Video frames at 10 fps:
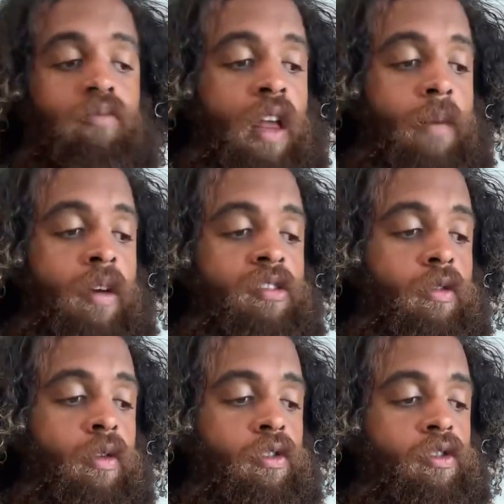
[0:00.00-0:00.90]
Plant-based,
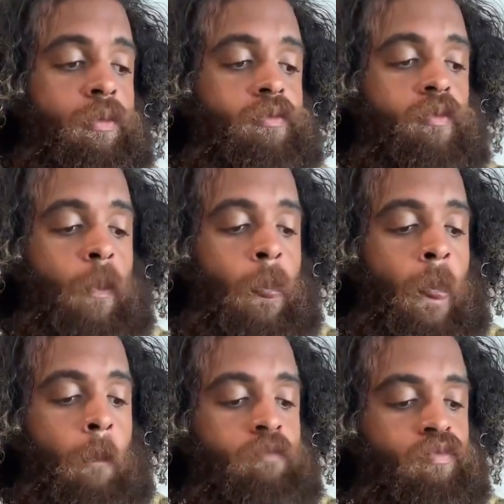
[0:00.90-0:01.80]
of course.
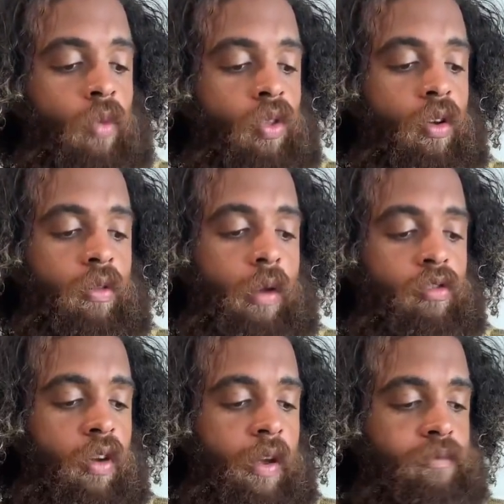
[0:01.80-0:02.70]
So that
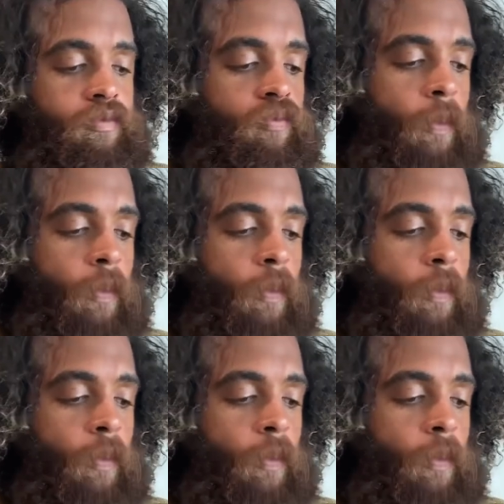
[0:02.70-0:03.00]
was great.